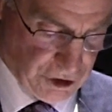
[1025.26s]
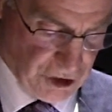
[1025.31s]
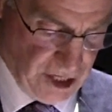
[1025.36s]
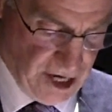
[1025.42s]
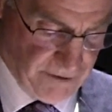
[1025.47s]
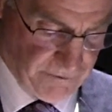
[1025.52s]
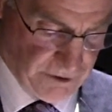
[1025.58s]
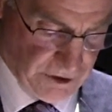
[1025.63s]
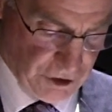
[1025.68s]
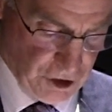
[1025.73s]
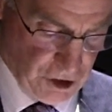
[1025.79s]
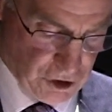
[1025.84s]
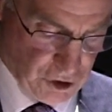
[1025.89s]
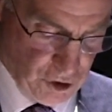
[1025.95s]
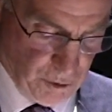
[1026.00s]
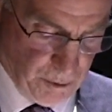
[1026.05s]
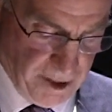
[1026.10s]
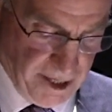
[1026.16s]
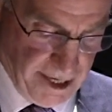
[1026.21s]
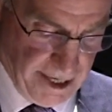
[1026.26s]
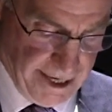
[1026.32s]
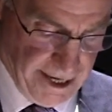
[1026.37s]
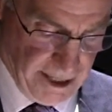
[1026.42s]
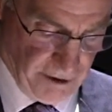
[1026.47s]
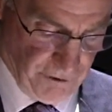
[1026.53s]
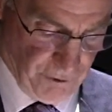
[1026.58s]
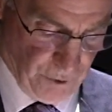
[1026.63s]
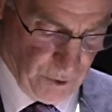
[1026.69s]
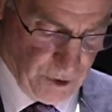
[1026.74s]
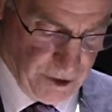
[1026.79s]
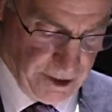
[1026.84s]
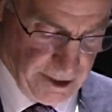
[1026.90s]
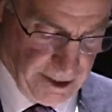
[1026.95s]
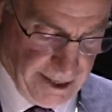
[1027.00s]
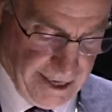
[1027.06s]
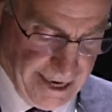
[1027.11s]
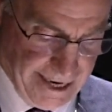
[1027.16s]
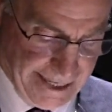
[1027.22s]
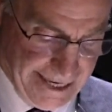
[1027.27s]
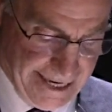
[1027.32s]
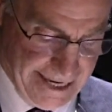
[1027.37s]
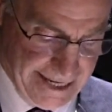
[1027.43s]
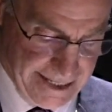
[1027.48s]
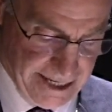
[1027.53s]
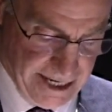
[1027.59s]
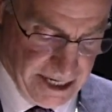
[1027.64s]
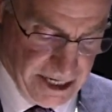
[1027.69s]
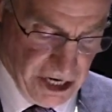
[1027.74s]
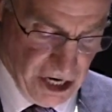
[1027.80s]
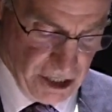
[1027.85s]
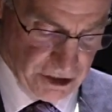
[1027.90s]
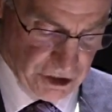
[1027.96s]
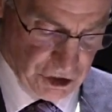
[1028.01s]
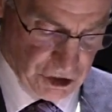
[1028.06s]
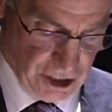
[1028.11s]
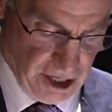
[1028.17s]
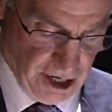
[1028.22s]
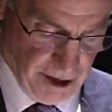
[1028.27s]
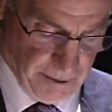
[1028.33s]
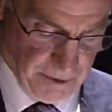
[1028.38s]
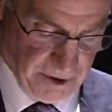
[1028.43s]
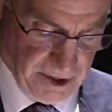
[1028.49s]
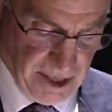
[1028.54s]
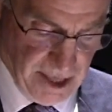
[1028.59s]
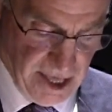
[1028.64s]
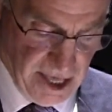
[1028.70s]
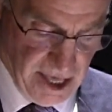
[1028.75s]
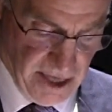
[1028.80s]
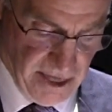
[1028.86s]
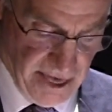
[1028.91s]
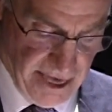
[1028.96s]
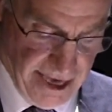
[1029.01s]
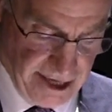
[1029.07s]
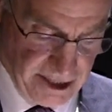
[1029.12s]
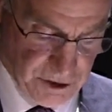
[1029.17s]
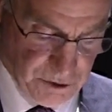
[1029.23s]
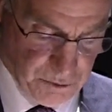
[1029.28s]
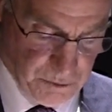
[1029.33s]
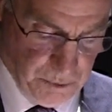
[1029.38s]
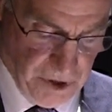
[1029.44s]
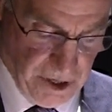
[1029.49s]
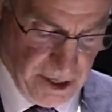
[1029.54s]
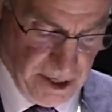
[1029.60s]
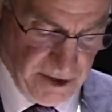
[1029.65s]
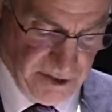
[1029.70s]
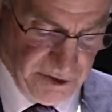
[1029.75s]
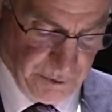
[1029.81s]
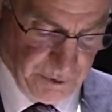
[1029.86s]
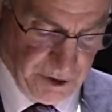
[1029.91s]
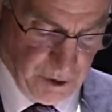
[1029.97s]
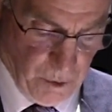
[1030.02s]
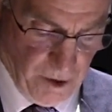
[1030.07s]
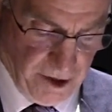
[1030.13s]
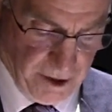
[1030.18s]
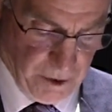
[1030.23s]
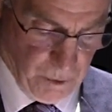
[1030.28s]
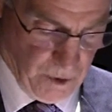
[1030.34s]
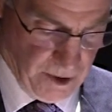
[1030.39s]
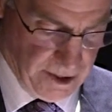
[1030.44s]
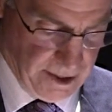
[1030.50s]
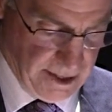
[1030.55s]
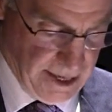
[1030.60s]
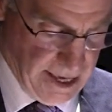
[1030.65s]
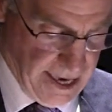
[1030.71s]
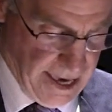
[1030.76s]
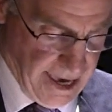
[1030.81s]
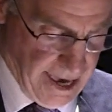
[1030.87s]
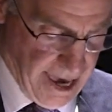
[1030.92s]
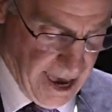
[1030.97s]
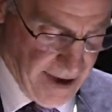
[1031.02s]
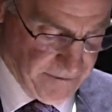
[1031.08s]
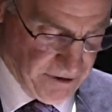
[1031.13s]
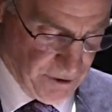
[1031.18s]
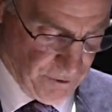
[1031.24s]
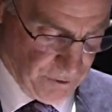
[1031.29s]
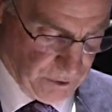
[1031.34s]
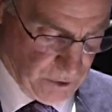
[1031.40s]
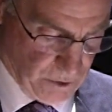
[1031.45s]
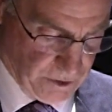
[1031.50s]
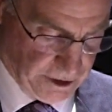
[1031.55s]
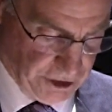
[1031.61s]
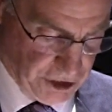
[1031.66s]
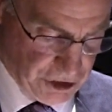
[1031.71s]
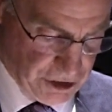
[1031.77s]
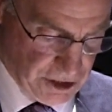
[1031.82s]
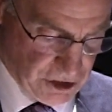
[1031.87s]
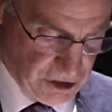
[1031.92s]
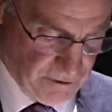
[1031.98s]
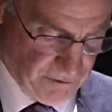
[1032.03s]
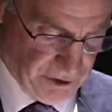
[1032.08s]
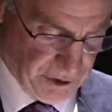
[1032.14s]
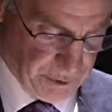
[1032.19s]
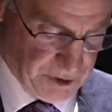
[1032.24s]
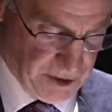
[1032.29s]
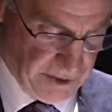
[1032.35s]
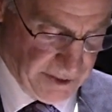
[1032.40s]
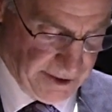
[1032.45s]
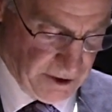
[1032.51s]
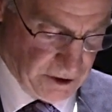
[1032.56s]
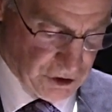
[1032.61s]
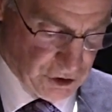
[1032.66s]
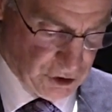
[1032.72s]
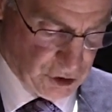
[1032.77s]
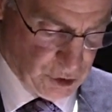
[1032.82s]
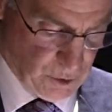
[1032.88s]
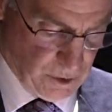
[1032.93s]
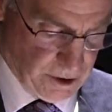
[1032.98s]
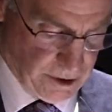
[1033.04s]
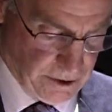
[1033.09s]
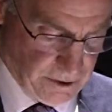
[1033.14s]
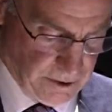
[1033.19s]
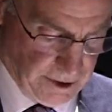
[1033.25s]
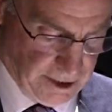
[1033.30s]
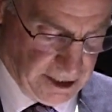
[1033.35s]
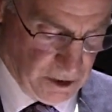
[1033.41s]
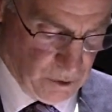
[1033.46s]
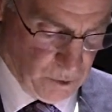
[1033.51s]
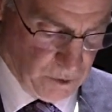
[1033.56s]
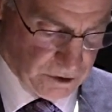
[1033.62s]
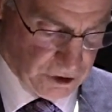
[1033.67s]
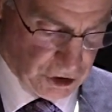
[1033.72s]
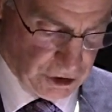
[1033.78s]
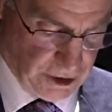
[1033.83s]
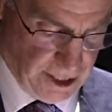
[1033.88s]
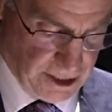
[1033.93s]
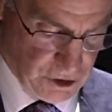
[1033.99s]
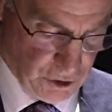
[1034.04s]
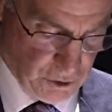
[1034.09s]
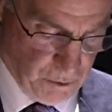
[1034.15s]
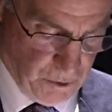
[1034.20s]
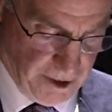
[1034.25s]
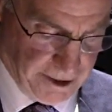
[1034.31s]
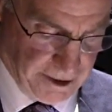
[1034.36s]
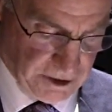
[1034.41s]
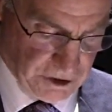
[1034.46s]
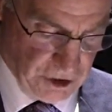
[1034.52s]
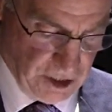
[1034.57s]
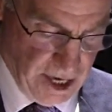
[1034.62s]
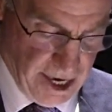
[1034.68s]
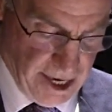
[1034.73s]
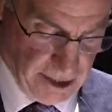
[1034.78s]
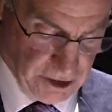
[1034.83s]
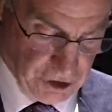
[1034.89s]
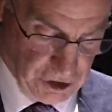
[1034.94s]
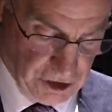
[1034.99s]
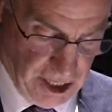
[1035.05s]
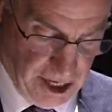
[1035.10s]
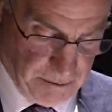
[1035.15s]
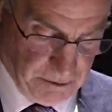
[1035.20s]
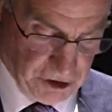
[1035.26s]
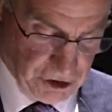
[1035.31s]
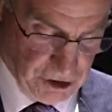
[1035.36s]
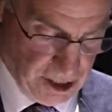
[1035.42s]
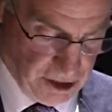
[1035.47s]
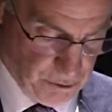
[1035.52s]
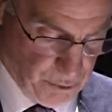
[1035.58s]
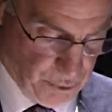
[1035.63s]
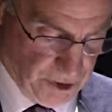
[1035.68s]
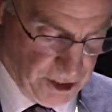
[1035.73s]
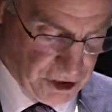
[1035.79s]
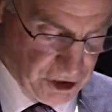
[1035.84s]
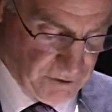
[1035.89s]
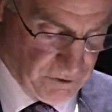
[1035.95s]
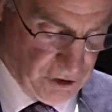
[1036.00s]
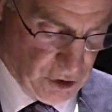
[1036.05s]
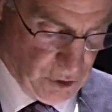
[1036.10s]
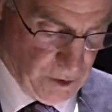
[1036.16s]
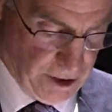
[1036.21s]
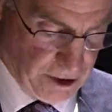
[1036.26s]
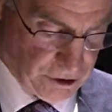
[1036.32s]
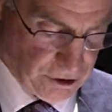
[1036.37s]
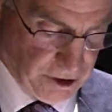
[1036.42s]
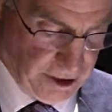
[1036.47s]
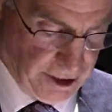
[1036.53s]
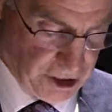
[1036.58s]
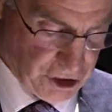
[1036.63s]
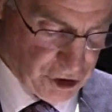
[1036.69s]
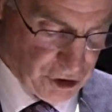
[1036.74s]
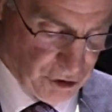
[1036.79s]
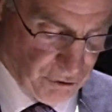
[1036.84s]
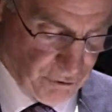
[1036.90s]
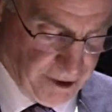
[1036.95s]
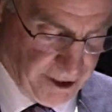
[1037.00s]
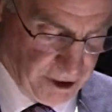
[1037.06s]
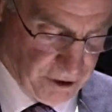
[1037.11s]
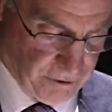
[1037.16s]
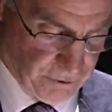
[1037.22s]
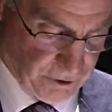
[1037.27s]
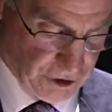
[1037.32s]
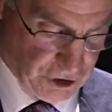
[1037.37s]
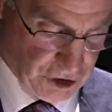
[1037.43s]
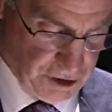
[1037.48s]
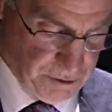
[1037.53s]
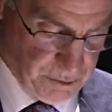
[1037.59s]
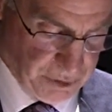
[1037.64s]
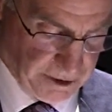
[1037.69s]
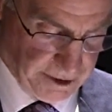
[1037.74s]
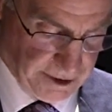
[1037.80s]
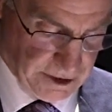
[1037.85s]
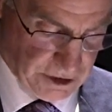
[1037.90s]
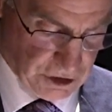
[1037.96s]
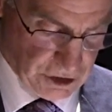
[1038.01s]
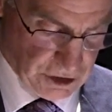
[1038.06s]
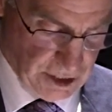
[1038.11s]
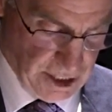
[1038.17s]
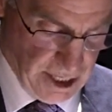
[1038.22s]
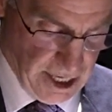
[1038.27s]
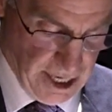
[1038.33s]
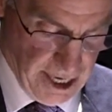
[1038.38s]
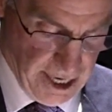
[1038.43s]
to San Francisco Bay, California, again, non-stop. The XP-3Y1, having flown a distance of 3,281 statute miles, established an impressive new international record for seaplanes.